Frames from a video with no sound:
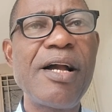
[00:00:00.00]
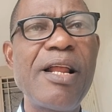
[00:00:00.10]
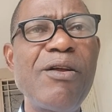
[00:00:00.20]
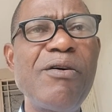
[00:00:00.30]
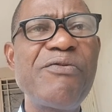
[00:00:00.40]

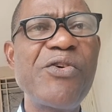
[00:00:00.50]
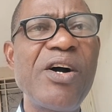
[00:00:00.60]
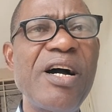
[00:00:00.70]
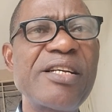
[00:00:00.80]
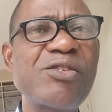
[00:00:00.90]
Hello
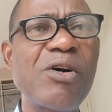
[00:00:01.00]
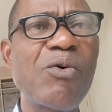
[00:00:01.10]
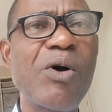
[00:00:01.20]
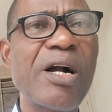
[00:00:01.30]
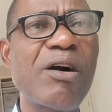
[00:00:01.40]
viewers, you
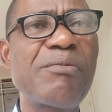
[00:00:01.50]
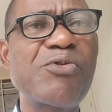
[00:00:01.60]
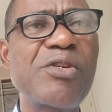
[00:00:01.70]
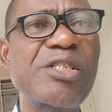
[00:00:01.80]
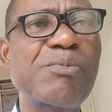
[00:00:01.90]
are welcome
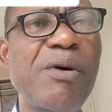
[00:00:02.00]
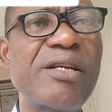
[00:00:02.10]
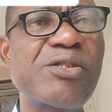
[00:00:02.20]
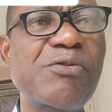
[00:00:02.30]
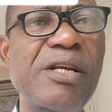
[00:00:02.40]
to the
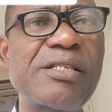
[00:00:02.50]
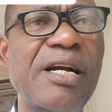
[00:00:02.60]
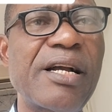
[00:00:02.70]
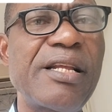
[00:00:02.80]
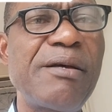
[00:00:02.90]
Smart Student
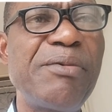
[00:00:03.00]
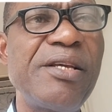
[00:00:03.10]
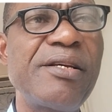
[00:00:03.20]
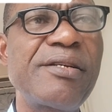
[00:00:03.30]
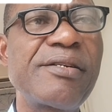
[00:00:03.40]

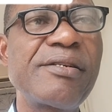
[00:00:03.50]
Academy.